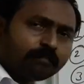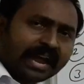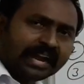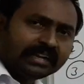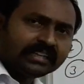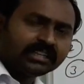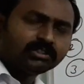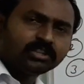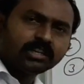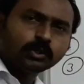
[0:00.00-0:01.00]
Maddie.
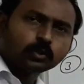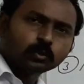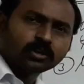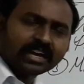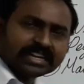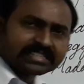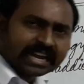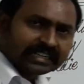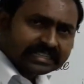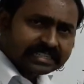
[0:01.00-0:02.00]
These two girls
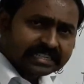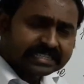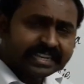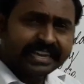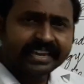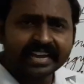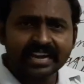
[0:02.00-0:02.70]
are discussing and